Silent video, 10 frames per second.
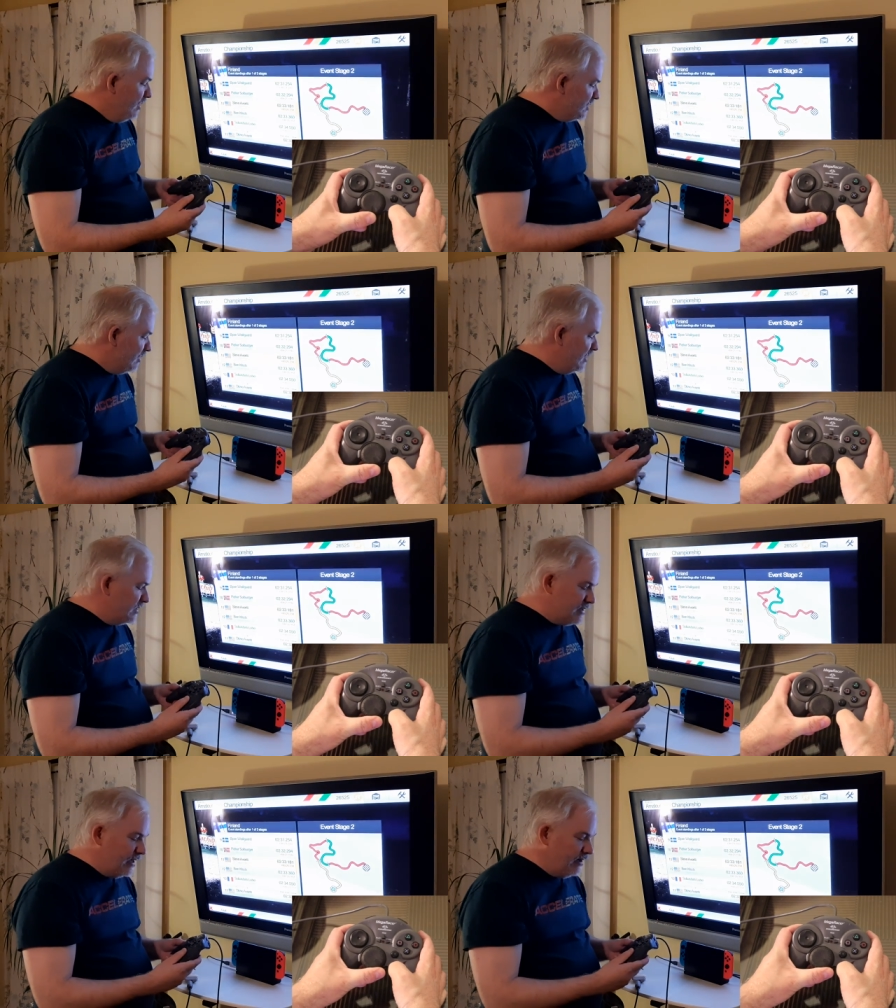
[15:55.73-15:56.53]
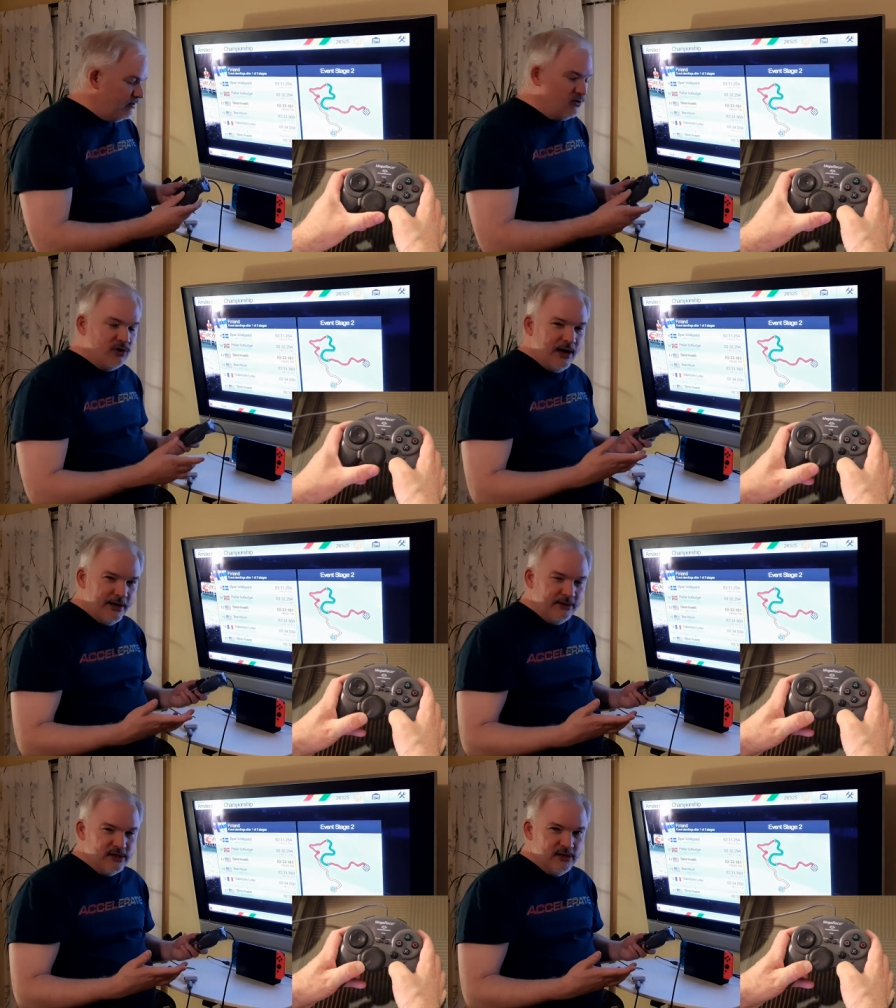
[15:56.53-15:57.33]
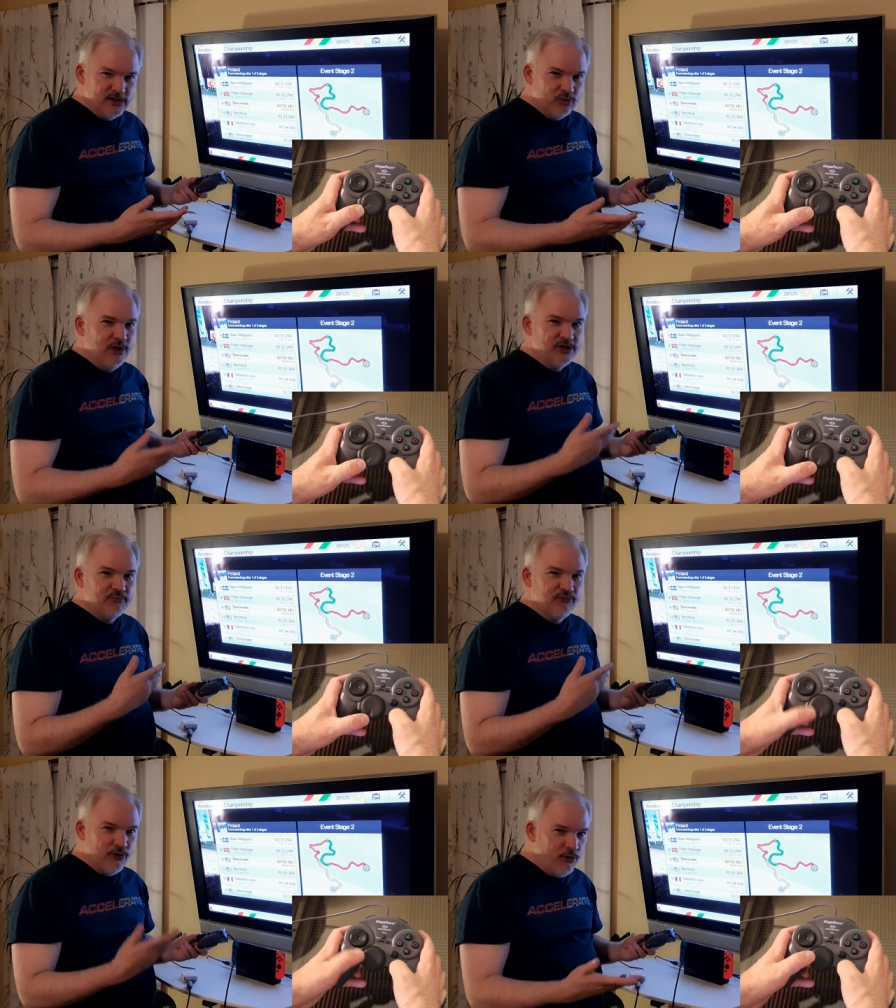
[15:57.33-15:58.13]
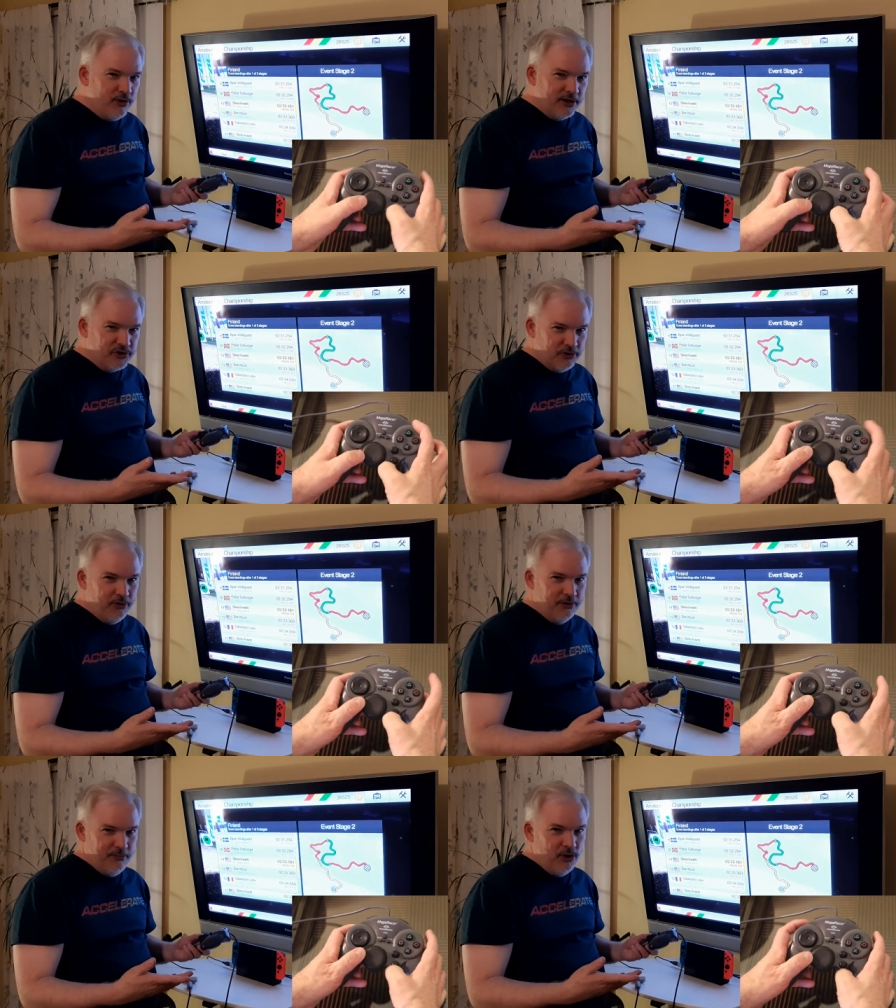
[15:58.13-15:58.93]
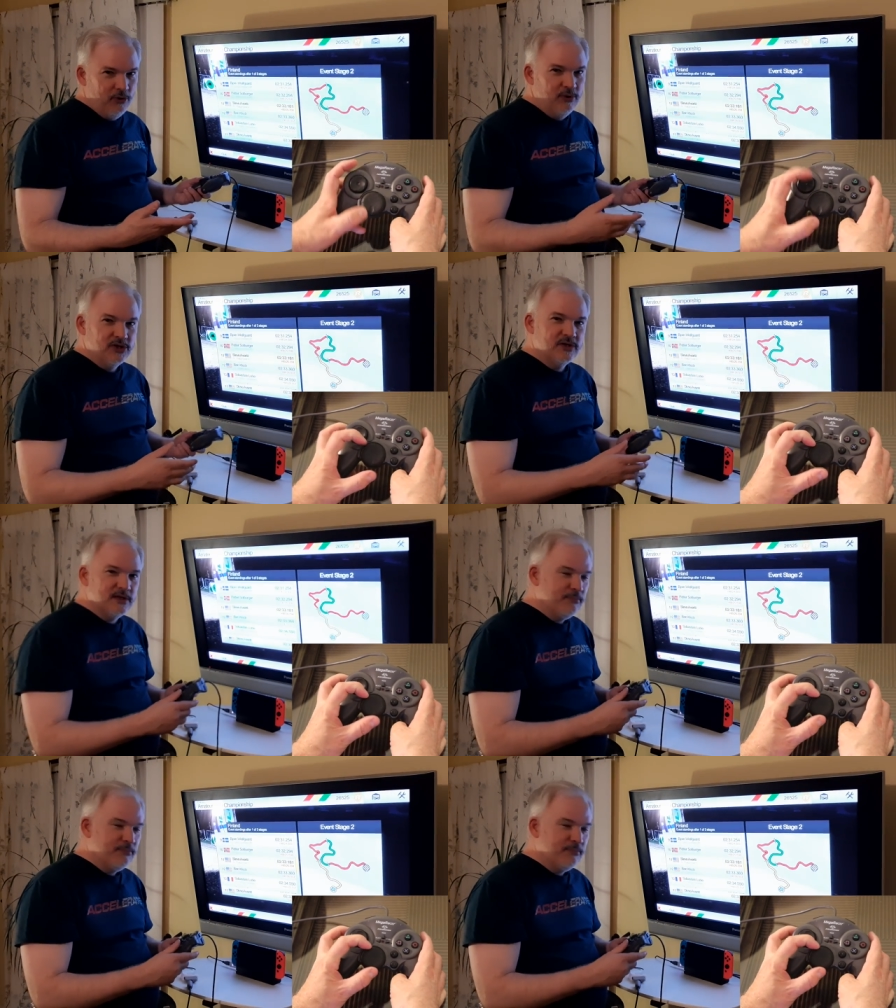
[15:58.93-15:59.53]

So I decided to try Switch Pro controller mode, which is a